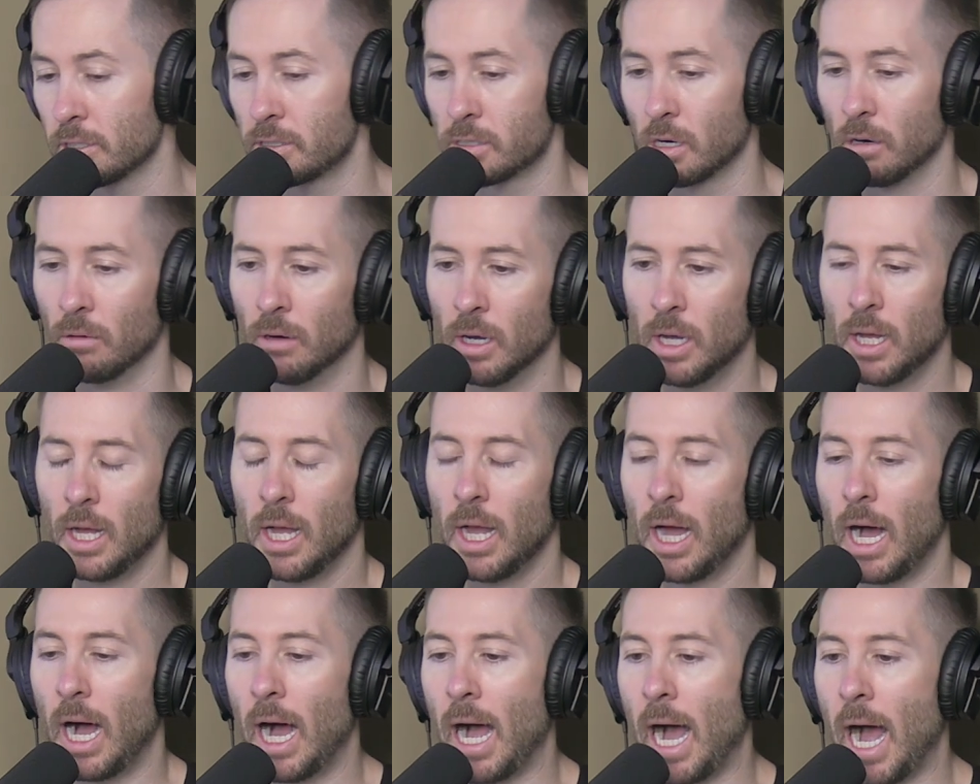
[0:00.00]
So
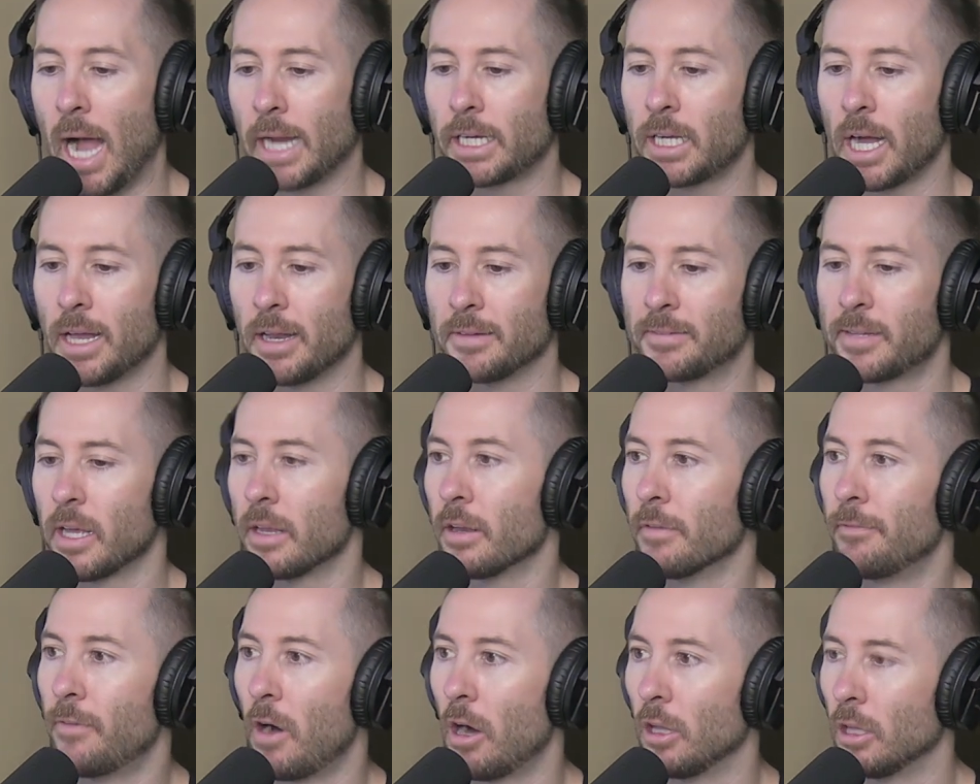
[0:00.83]
I kind of
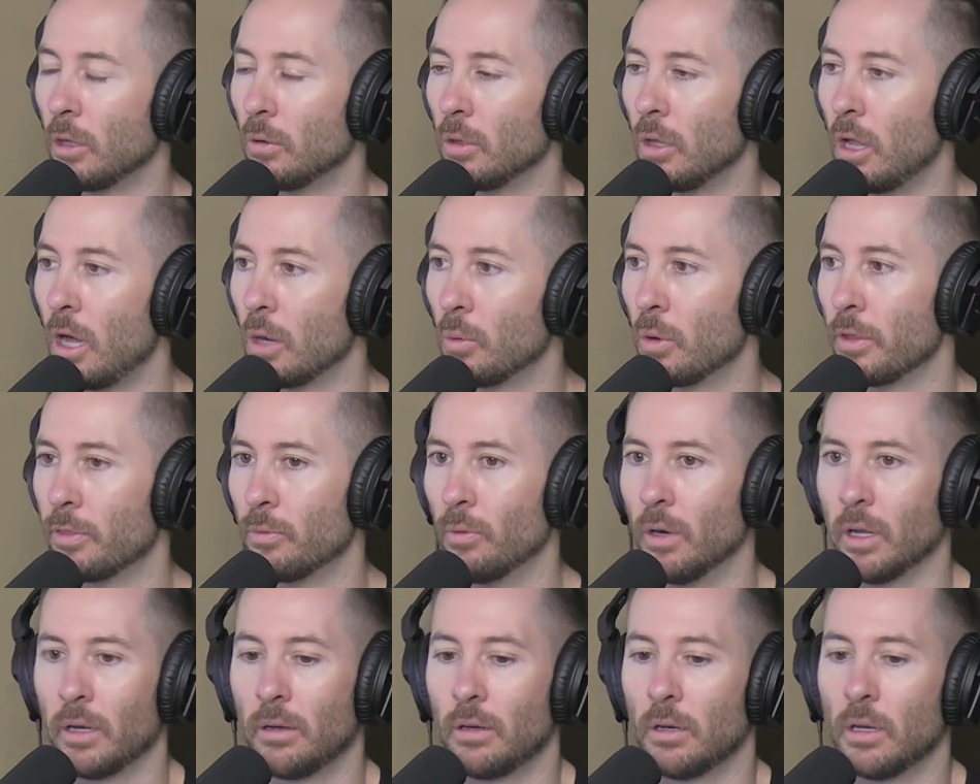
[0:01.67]
tend to follow along with
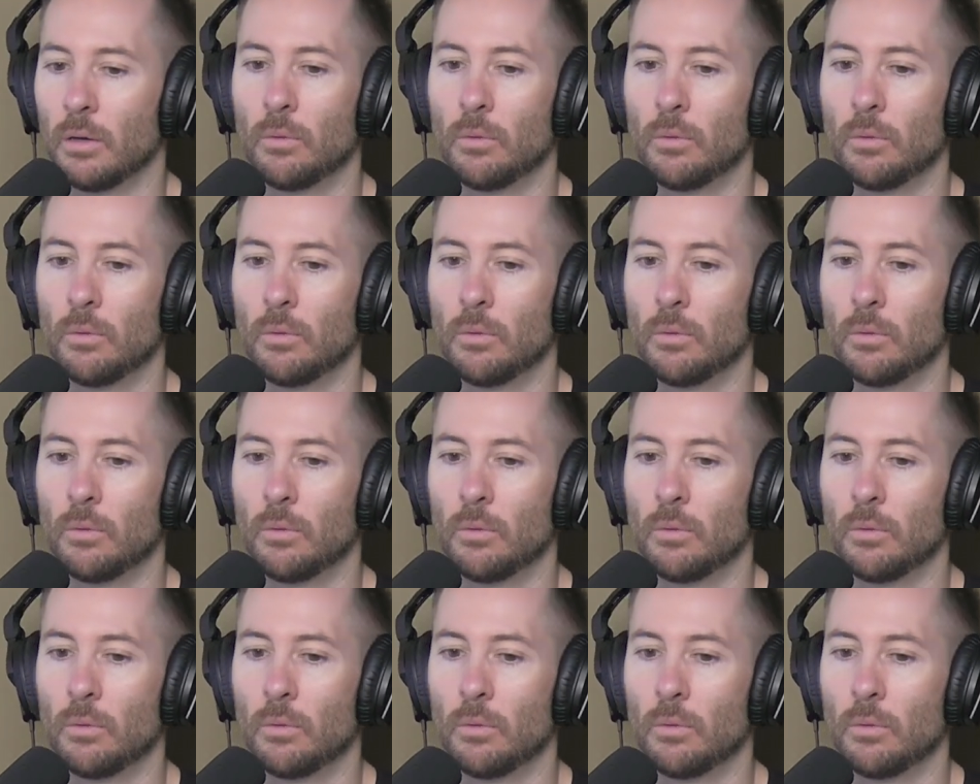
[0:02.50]
what